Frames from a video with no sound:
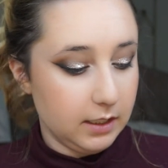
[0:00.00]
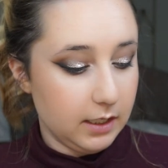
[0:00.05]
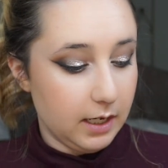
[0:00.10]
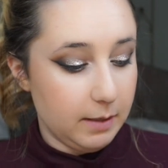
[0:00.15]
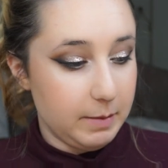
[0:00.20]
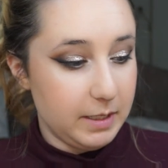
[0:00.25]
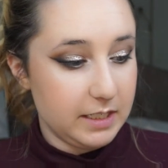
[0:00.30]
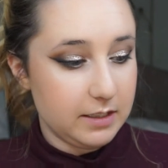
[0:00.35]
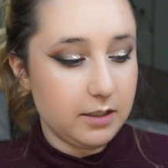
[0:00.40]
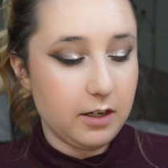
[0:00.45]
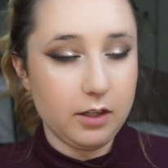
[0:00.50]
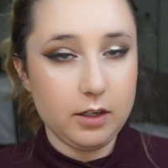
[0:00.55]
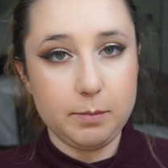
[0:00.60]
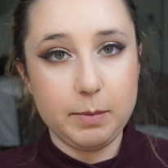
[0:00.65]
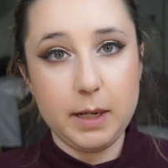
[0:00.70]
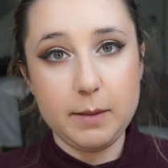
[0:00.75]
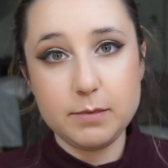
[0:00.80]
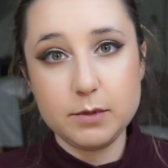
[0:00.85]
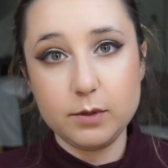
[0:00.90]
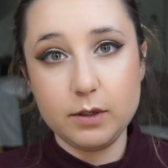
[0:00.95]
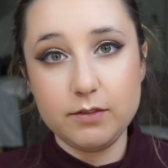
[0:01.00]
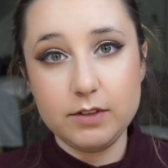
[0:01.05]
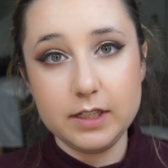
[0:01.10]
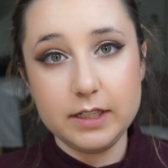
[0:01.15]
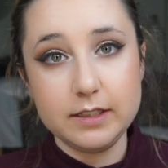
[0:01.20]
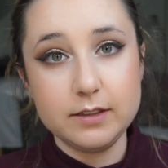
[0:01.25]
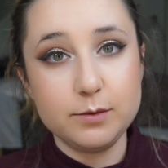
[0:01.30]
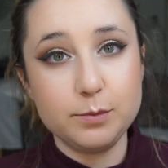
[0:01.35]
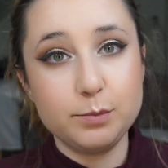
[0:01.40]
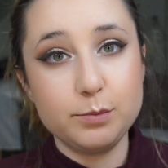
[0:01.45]
I mean, it's ColourPop, so
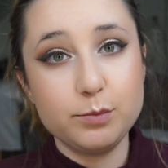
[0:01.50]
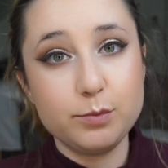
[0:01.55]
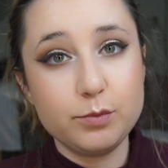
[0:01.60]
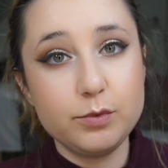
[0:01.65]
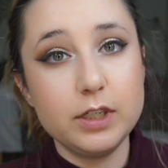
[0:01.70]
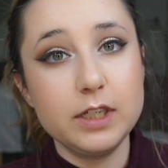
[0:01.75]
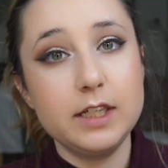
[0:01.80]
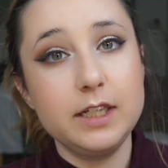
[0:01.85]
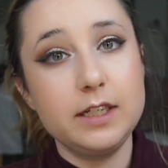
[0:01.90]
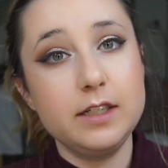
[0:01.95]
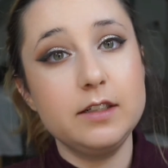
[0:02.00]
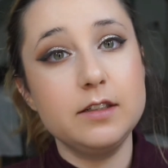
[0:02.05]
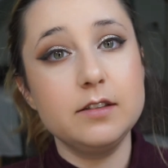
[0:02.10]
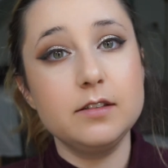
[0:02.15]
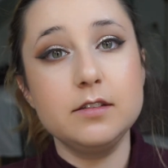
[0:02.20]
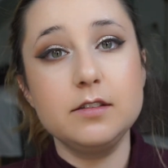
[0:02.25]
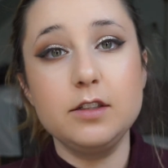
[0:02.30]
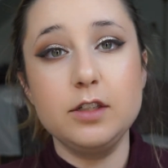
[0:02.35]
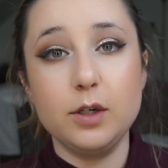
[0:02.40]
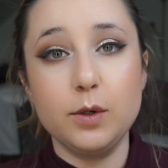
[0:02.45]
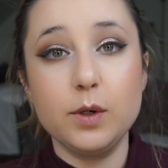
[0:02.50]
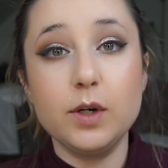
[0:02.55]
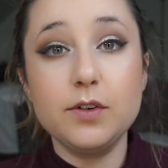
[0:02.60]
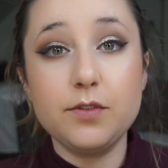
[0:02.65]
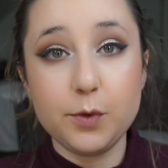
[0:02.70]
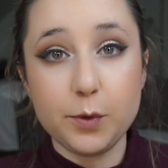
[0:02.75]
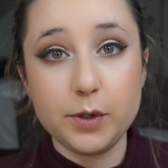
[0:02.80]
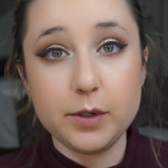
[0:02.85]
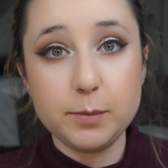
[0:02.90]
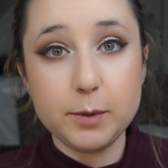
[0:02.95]
everything's really, you know,
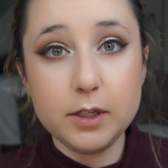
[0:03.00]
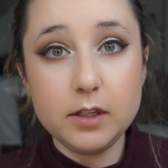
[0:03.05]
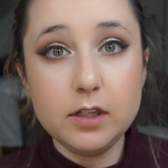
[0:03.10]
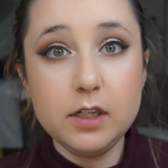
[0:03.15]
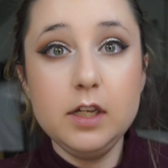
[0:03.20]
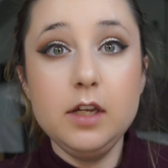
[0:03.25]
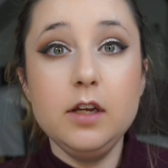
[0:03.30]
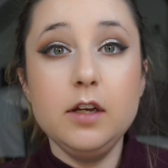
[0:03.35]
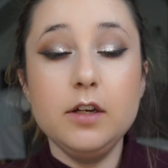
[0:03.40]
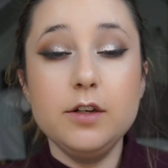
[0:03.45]
affordable,